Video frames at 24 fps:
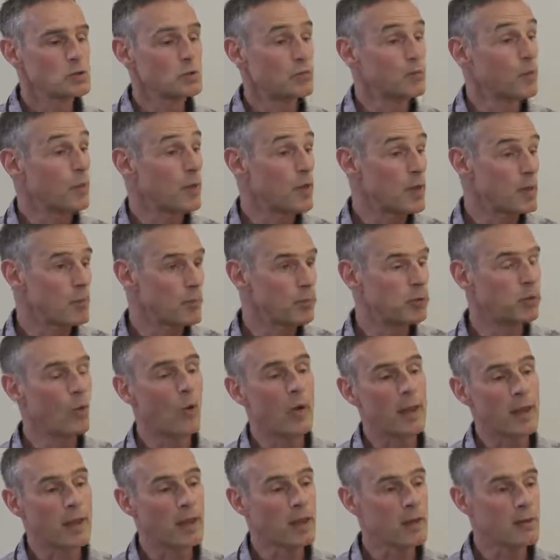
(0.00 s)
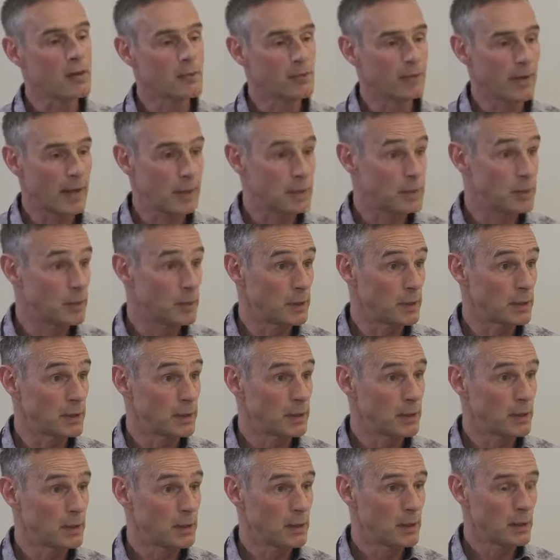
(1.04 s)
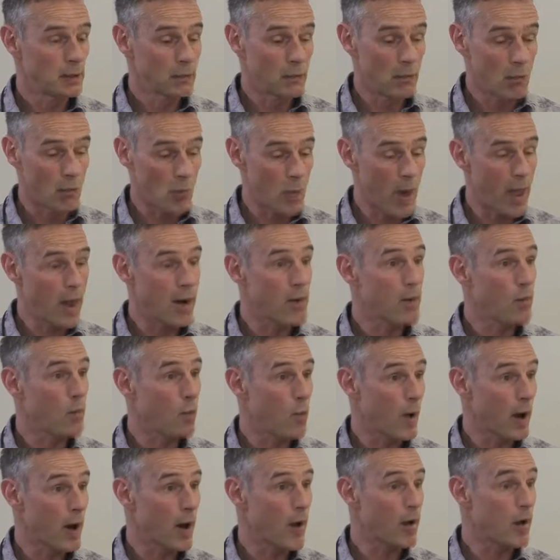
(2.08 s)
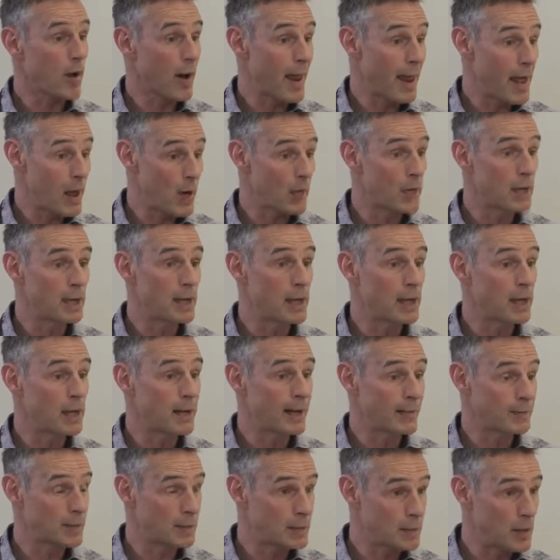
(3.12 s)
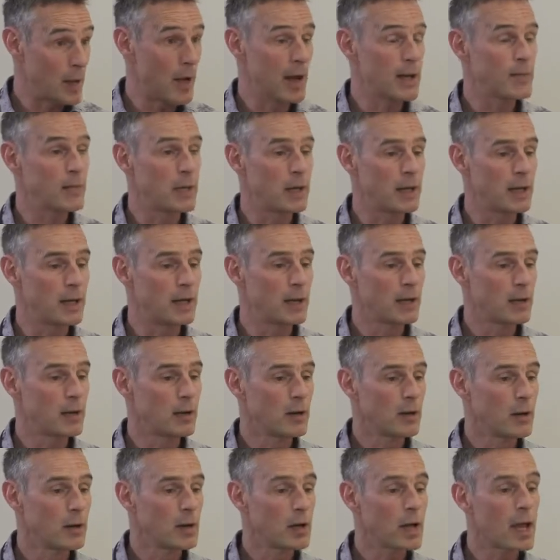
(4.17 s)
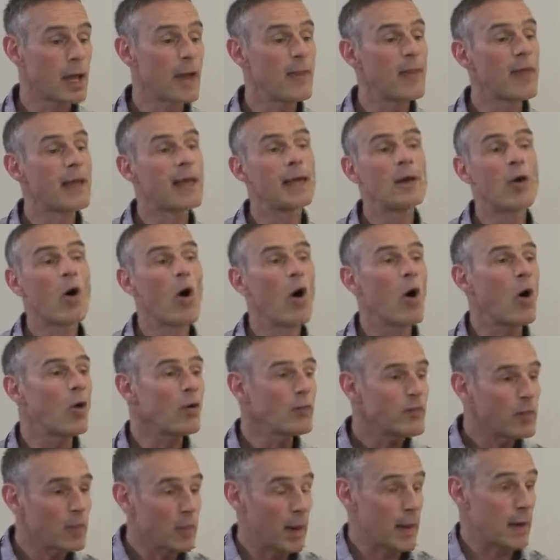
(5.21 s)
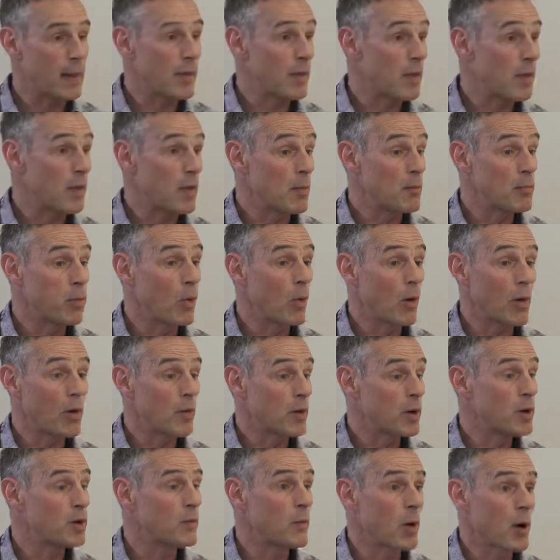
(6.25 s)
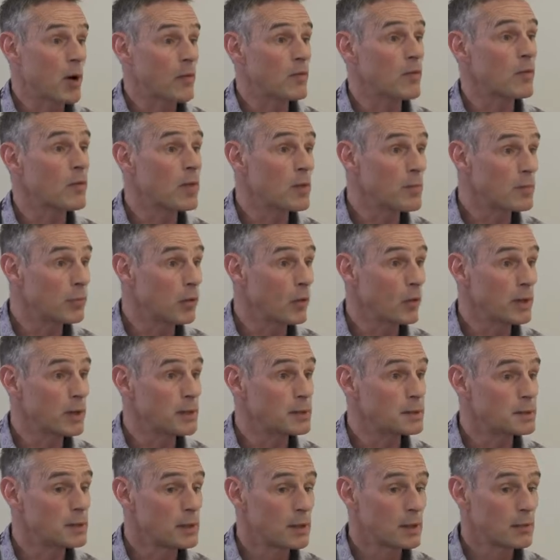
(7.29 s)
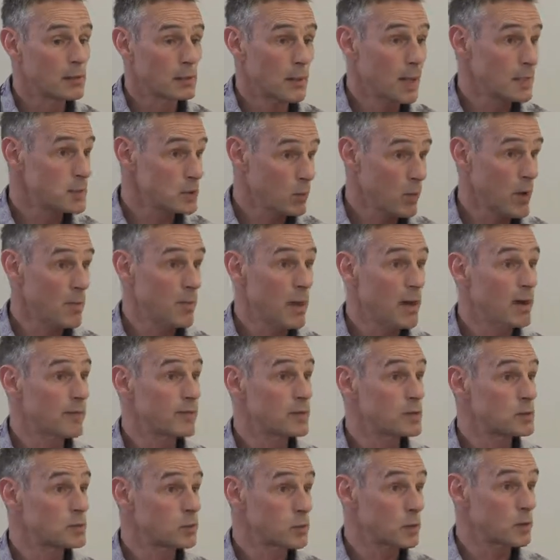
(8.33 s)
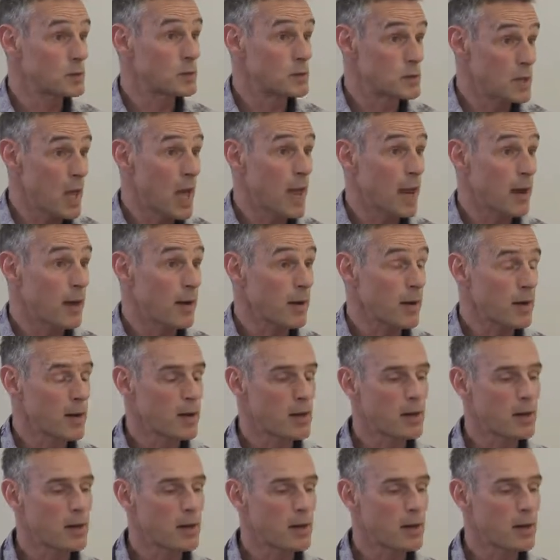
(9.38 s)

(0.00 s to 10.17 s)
For the employee, flexibility, when, where, and how they need it at the time they need it, and they get all of the money that the employer earmarked for the employees. That's the way benefits were designed.